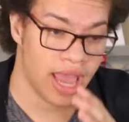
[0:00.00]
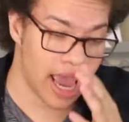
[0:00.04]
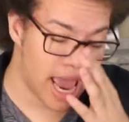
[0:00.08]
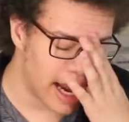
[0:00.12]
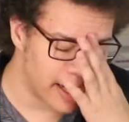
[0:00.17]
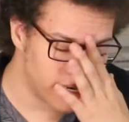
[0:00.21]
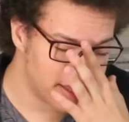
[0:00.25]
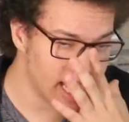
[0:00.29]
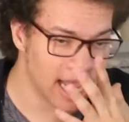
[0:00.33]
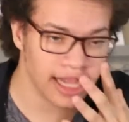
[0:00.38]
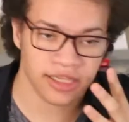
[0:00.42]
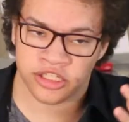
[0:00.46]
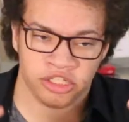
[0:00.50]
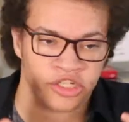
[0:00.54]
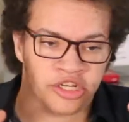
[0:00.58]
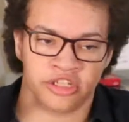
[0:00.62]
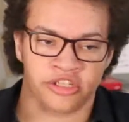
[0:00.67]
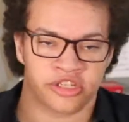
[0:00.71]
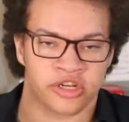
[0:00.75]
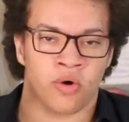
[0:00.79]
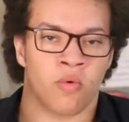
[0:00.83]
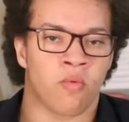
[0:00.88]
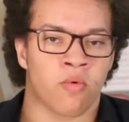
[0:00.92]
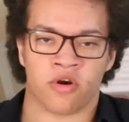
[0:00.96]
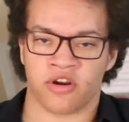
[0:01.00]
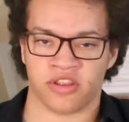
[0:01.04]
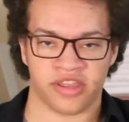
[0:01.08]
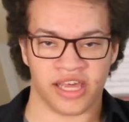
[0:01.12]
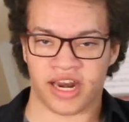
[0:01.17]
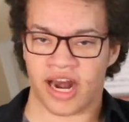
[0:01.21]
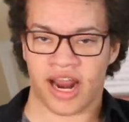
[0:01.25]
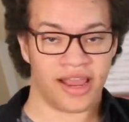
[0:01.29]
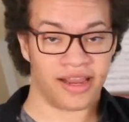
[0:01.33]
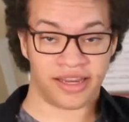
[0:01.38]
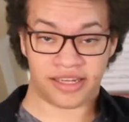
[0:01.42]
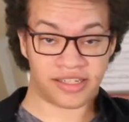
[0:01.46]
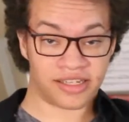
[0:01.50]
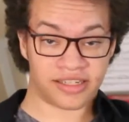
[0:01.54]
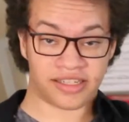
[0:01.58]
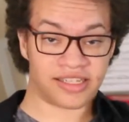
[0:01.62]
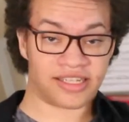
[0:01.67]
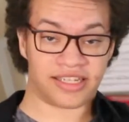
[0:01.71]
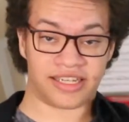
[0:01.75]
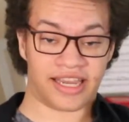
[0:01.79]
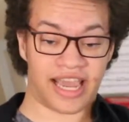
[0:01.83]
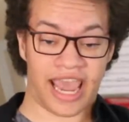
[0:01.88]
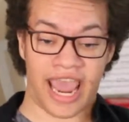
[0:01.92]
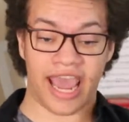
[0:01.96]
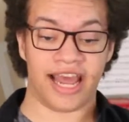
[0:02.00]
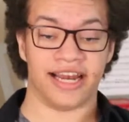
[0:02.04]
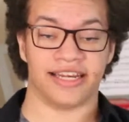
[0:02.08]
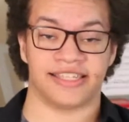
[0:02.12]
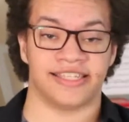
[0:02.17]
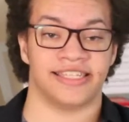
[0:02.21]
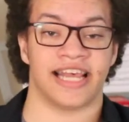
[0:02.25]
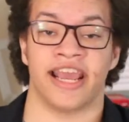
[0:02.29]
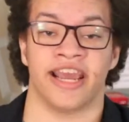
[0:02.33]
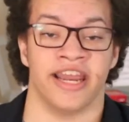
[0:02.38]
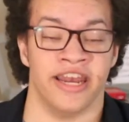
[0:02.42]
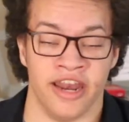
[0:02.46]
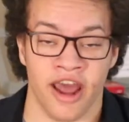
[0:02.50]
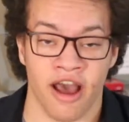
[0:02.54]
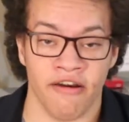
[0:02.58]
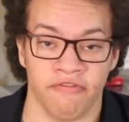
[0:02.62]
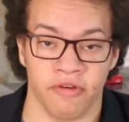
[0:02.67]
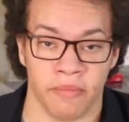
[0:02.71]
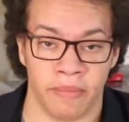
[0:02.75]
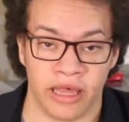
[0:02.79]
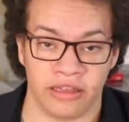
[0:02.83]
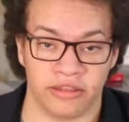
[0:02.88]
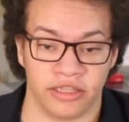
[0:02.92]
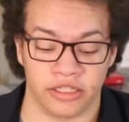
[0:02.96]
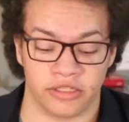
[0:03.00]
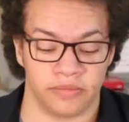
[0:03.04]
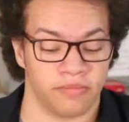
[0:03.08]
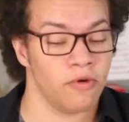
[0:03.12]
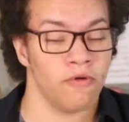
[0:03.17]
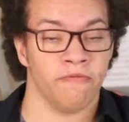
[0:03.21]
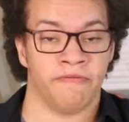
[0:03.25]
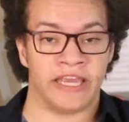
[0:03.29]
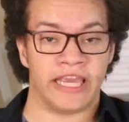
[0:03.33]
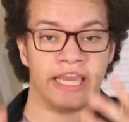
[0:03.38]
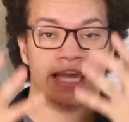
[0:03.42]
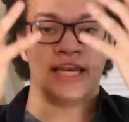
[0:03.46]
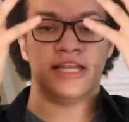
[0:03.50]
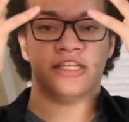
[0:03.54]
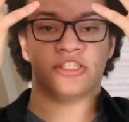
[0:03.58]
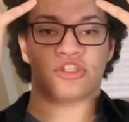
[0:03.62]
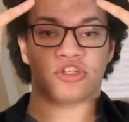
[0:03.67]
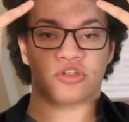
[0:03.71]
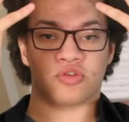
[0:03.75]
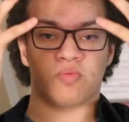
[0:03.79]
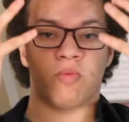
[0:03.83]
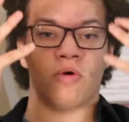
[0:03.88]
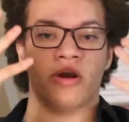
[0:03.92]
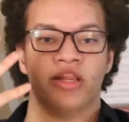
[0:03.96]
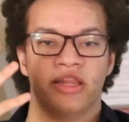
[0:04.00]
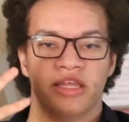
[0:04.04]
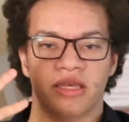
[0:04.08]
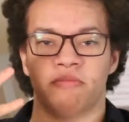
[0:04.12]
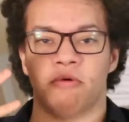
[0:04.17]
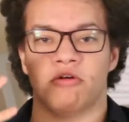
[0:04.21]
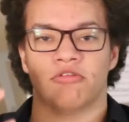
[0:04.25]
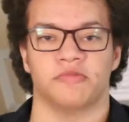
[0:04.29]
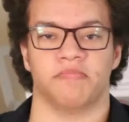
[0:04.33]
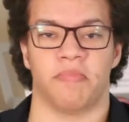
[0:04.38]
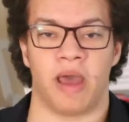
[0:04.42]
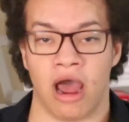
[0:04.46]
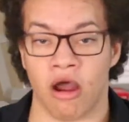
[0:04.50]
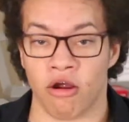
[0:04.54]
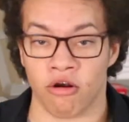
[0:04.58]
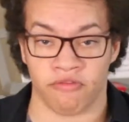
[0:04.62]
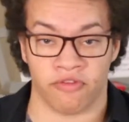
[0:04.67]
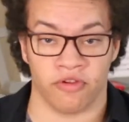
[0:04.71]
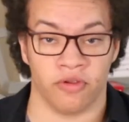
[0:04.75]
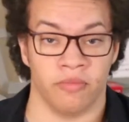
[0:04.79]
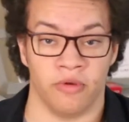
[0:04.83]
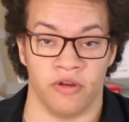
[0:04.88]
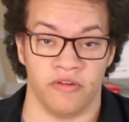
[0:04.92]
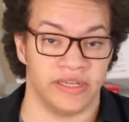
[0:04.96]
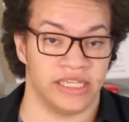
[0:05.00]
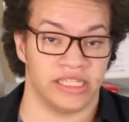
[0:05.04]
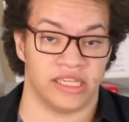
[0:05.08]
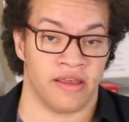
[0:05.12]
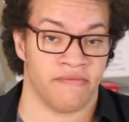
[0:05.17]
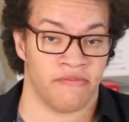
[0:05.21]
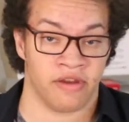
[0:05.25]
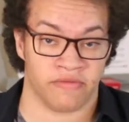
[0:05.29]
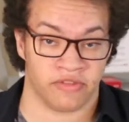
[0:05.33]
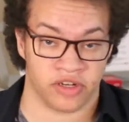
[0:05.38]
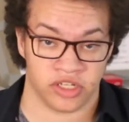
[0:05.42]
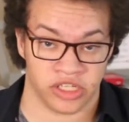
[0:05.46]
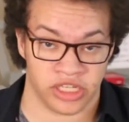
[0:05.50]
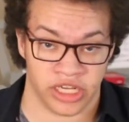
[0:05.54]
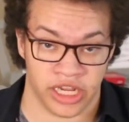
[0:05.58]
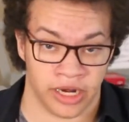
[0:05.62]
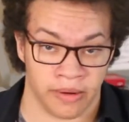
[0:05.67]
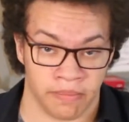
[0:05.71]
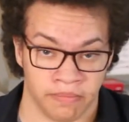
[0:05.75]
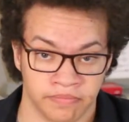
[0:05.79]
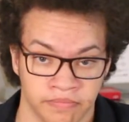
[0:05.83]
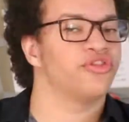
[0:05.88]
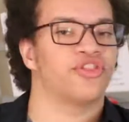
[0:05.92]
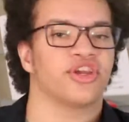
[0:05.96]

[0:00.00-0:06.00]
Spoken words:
And that's just a word that I just can't say enough about this movie. It is just one of the most powerful movies I've ever seen.